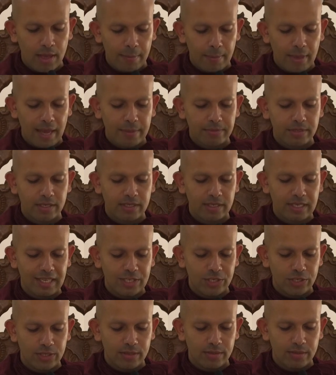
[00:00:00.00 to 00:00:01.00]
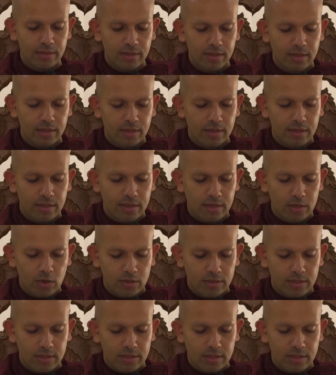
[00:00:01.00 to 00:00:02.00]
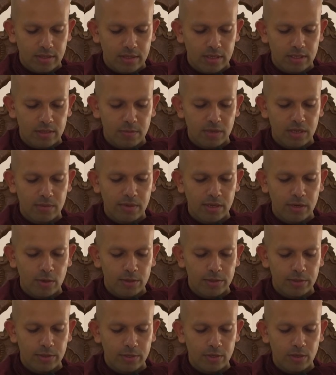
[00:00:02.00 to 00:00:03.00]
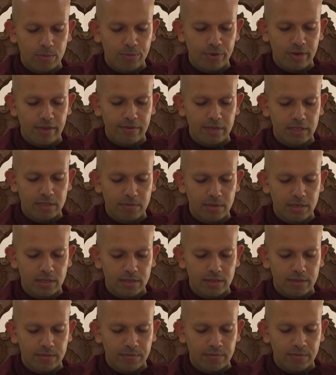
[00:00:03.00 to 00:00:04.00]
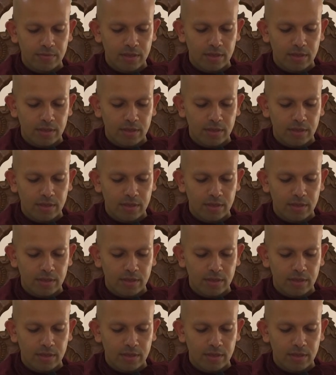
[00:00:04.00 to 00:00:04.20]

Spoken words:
Perhaps a teacher, not just in this birth but also in your previous births.